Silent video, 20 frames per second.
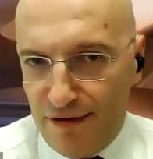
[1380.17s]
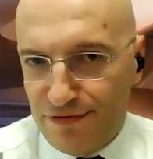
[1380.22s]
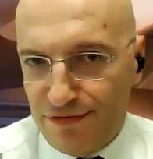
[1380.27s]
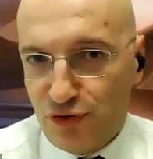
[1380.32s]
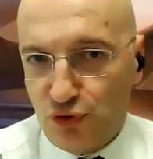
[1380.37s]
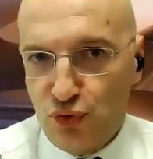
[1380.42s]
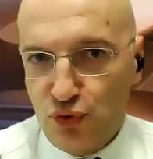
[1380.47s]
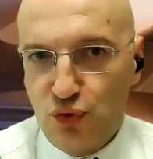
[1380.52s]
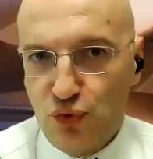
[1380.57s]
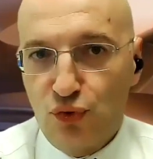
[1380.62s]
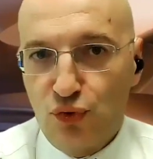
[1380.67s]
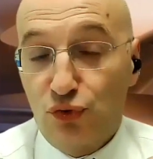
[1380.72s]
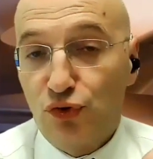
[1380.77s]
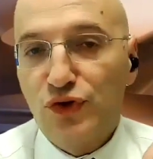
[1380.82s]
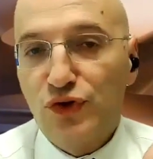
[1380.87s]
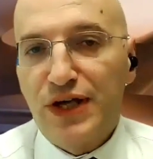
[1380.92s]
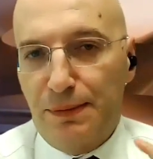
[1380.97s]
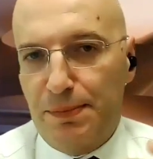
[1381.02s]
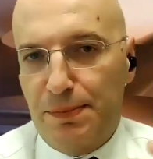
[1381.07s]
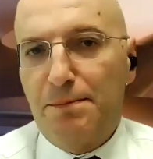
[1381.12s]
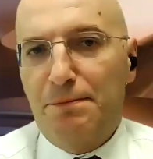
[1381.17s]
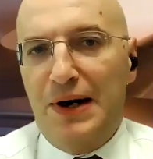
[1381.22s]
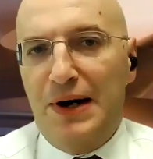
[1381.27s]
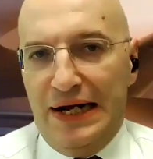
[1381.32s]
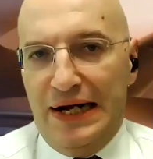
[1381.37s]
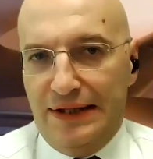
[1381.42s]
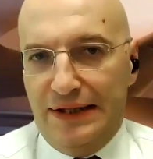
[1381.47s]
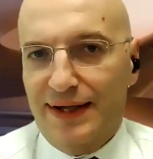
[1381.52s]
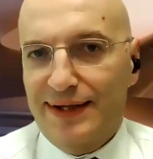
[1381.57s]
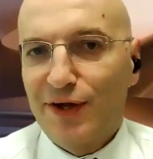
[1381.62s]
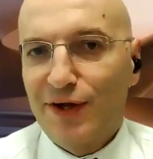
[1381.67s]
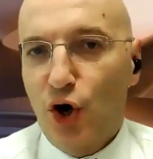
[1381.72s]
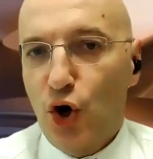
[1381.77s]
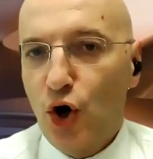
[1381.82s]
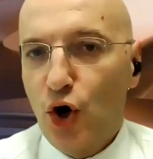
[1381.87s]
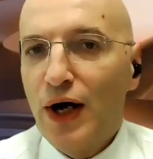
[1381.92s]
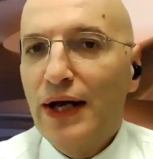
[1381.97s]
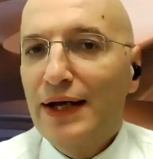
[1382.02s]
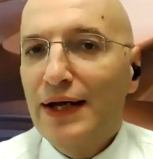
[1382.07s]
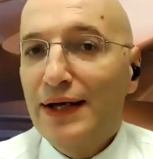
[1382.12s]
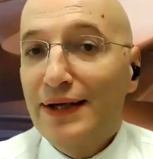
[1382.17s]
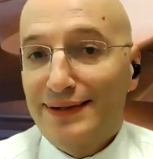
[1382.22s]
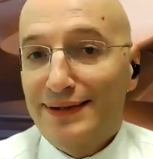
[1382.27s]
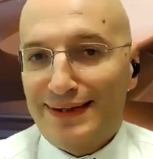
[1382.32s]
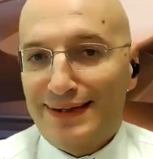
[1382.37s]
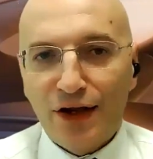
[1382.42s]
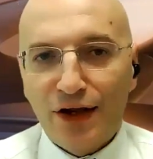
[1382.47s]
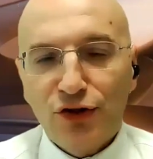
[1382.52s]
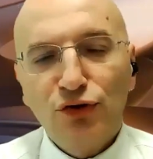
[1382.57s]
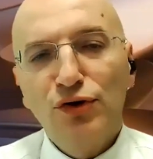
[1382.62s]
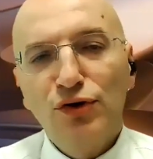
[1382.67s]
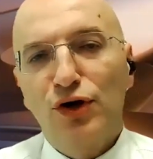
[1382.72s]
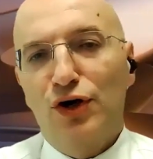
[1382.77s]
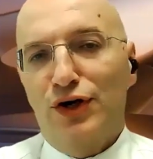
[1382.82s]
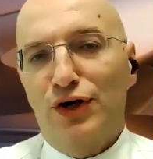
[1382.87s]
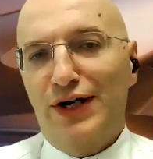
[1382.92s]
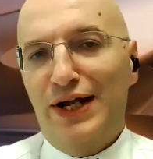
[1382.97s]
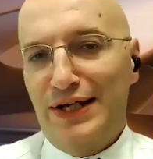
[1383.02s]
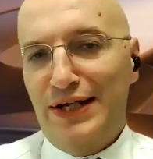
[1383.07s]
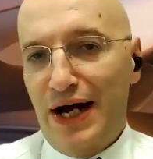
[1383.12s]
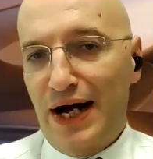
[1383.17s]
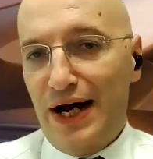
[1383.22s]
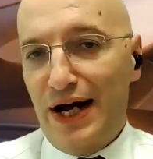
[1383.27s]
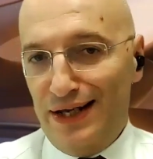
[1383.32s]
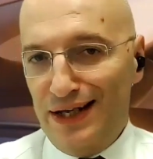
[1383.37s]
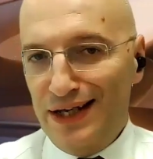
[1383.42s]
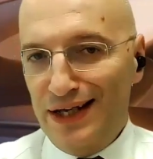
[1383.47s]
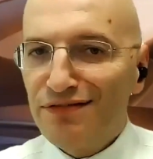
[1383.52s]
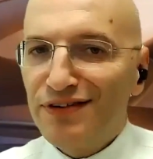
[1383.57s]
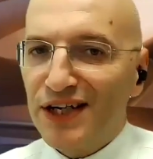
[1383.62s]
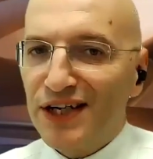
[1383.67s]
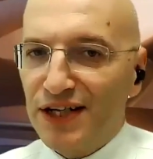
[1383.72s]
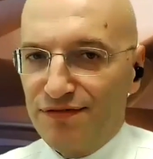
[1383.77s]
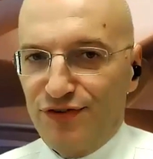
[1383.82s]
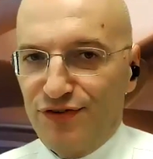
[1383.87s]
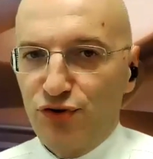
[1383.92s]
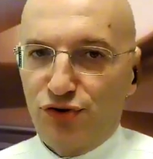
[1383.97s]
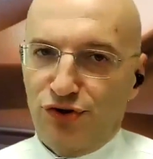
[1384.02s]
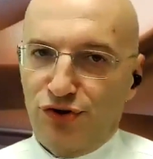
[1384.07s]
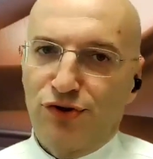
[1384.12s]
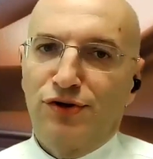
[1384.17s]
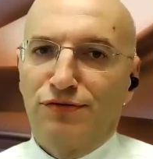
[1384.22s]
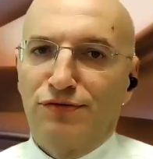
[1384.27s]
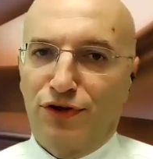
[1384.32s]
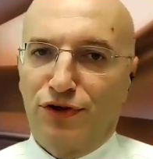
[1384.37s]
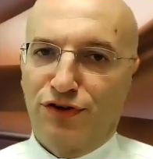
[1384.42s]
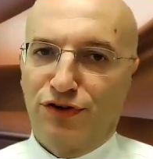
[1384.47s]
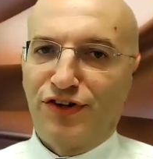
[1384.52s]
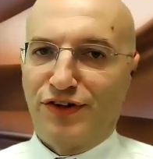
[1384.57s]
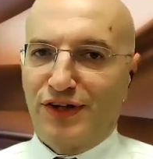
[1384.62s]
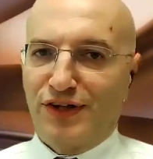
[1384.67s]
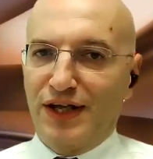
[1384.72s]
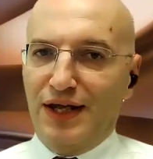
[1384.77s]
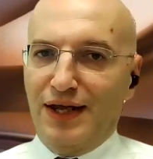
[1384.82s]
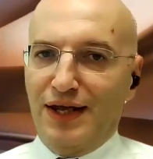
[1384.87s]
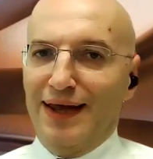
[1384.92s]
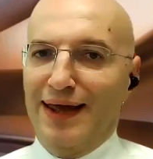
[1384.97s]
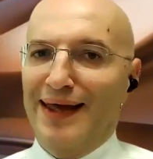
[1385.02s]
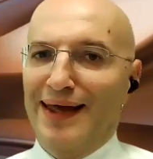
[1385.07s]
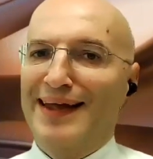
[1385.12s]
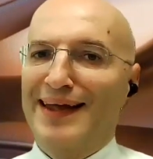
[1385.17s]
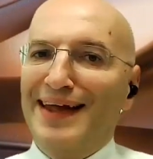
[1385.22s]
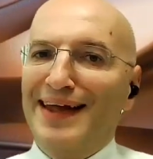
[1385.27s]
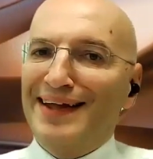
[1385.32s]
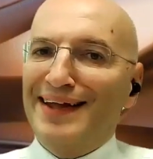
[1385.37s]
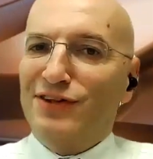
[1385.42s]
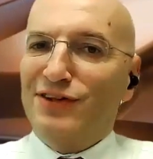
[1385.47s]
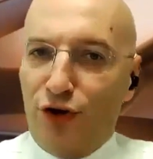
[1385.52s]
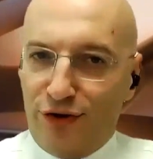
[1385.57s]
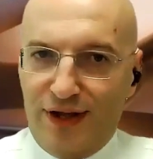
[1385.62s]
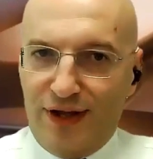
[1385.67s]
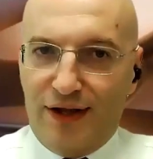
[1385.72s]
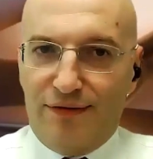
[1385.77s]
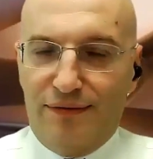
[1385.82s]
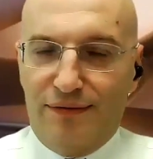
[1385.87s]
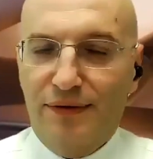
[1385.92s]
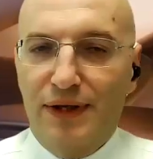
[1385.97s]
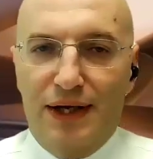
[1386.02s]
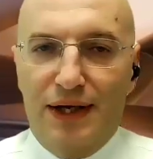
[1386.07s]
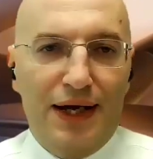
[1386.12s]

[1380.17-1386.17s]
have to keep in mind. So try to learn AI, even if your university is not that.